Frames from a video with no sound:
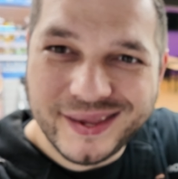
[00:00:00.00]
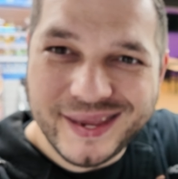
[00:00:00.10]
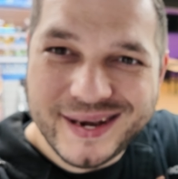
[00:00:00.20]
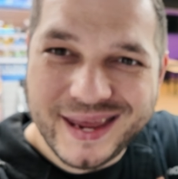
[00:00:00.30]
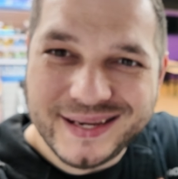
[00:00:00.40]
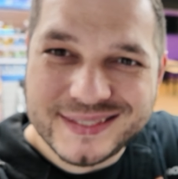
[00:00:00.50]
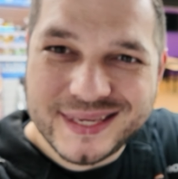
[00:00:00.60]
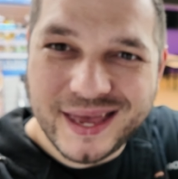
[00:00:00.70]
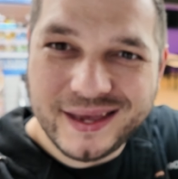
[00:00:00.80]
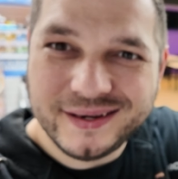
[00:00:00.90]
in a
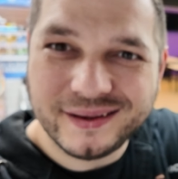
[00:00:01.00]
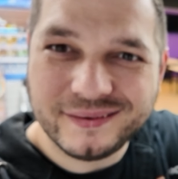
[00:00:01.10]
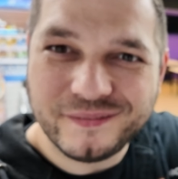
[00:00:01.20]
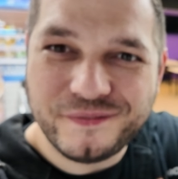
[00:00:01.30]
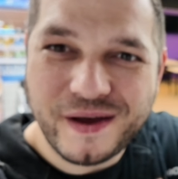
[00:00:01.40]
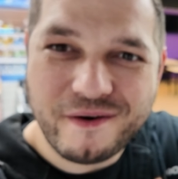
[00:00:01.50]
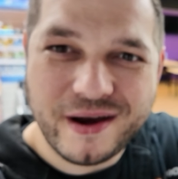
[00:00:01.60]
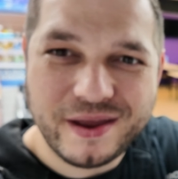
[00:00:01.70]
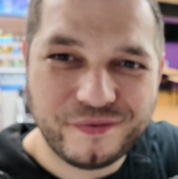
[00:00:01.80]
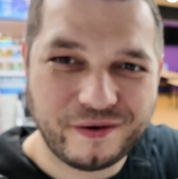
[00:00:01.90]
10.
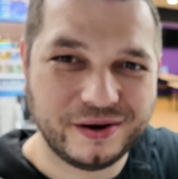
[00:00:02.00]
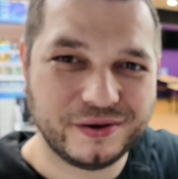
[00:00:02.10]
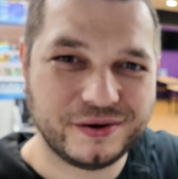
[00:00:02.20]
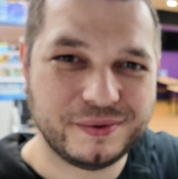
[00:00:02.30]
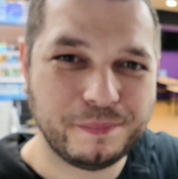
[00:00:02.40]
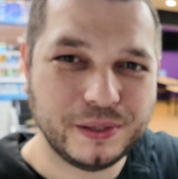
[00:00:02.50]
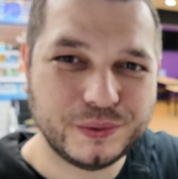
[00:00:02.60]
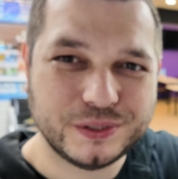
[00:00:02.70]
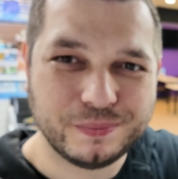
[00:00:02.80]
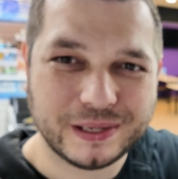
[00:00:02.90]
Very, very good
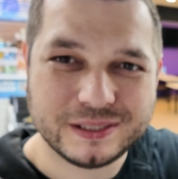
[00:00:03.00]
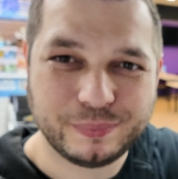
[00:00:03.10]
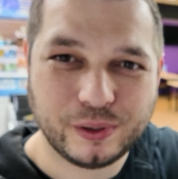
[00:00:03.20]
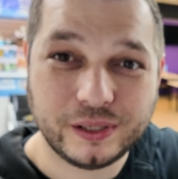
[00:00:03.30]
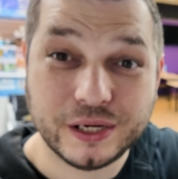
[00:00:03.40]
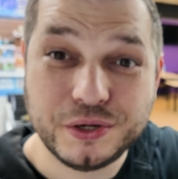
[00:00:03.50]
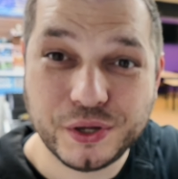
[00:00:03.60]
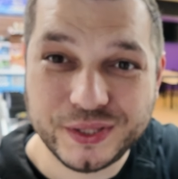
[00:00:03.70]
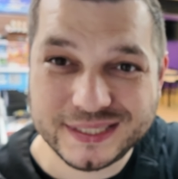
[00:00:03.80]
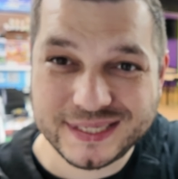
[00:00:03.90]
Mewtwo Master Ball.
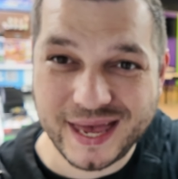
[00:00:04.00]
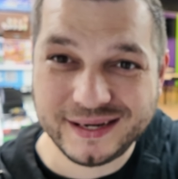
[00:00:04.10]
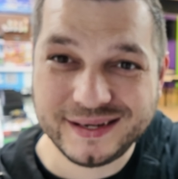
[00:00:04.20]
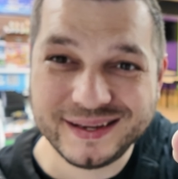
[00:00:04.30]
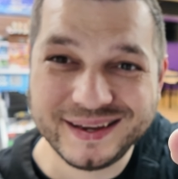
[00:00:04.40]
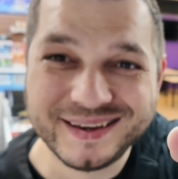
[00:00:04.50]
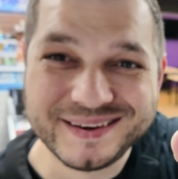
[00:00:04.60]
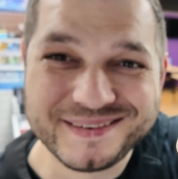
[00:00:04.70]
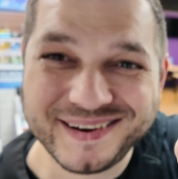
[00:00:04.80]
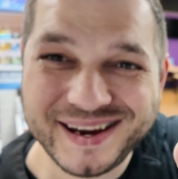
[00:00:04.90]
Another 10.
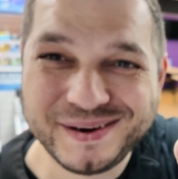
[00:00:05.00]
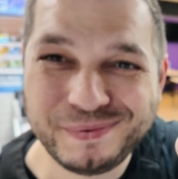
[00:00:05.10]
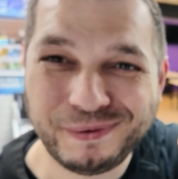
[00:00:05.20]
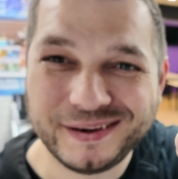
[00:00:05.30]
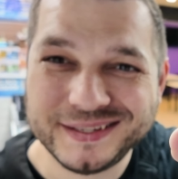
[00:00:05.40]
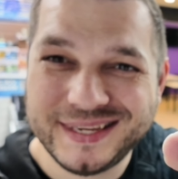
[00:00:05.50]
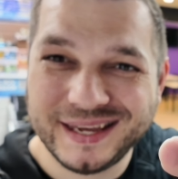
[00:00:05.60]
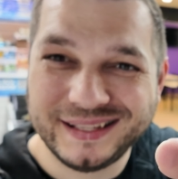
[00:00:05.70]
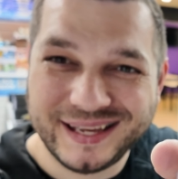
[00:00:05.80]
Rayquaza,